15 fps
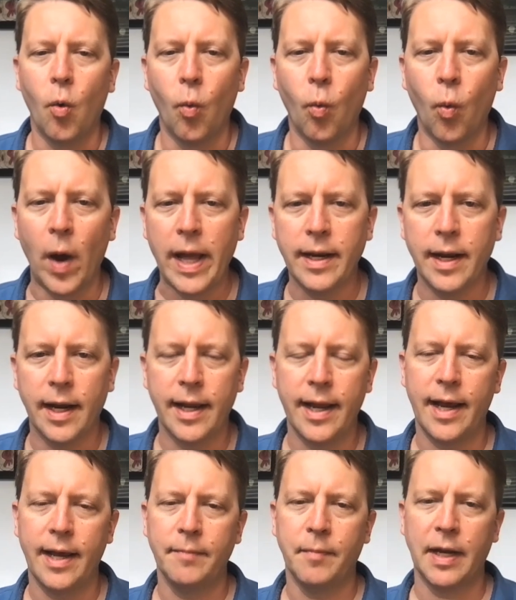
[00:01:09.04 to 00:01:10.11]
When I
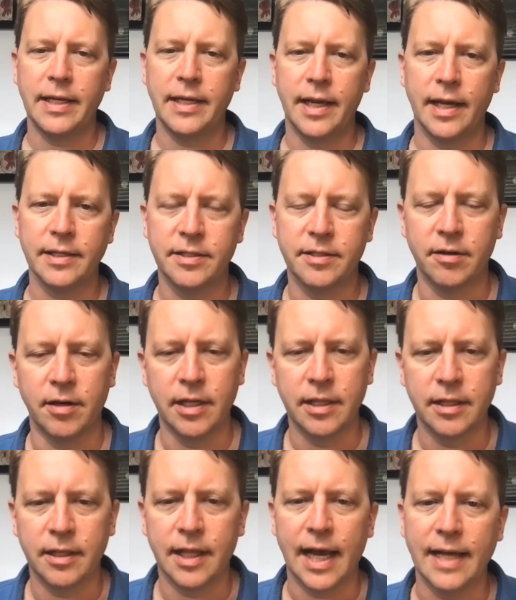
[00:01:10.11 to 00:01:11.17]
had my guest on
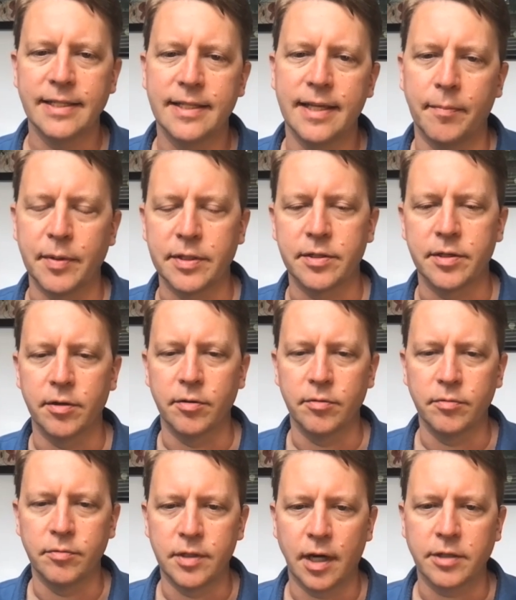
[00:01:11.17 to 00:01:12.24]
the last
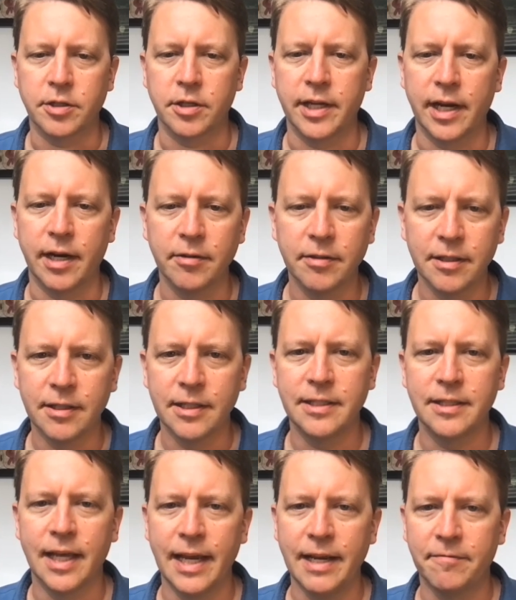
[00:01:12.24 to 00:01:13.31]
episode, Dr.
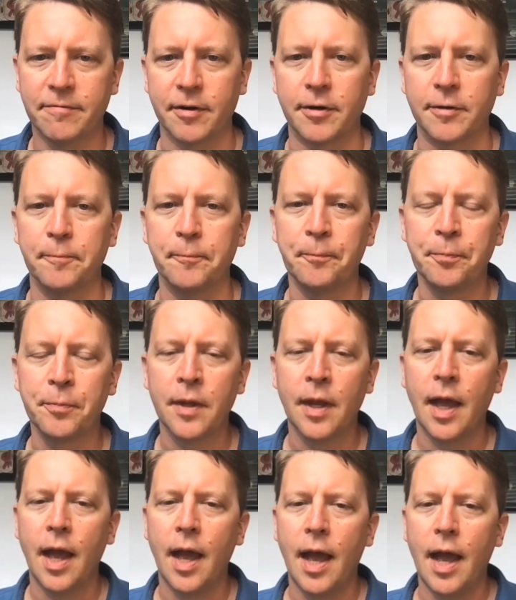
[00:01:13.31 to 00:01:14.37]
Carolyn Langford,
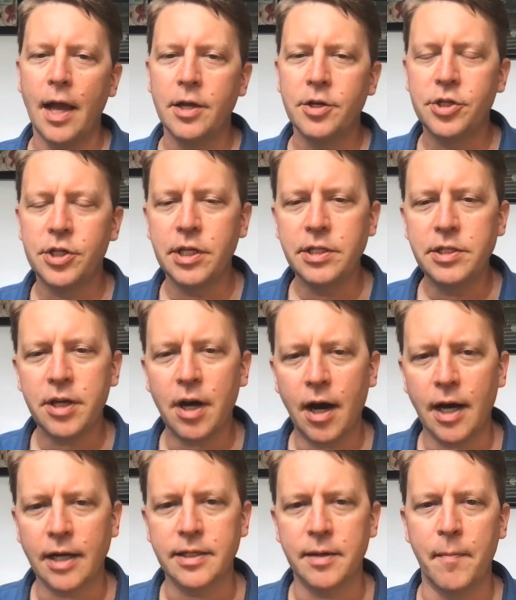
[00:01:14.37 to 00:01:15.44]
she
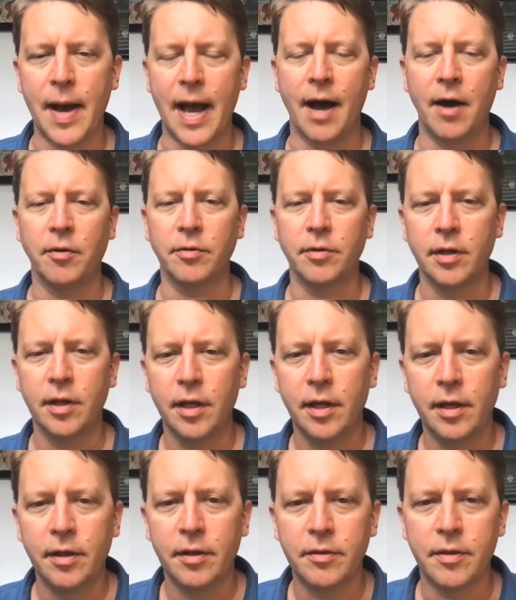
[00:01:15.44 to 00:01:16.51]
talked about
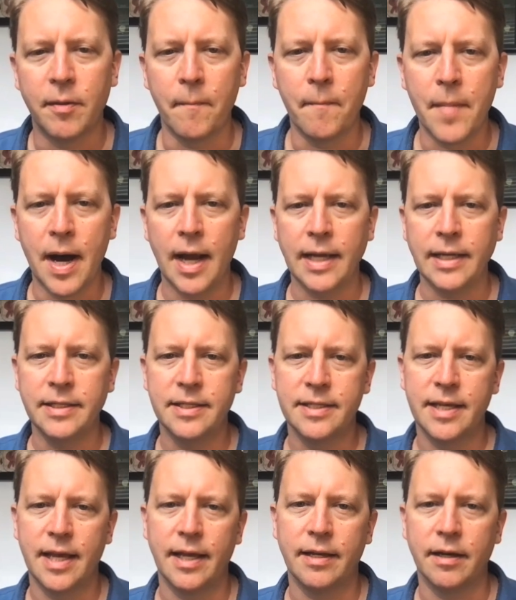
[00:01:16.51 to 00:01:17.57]
the
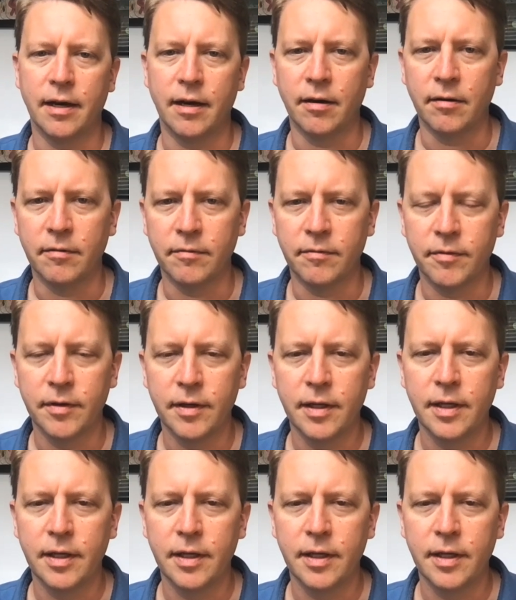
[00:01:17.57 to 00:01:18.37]
mindset of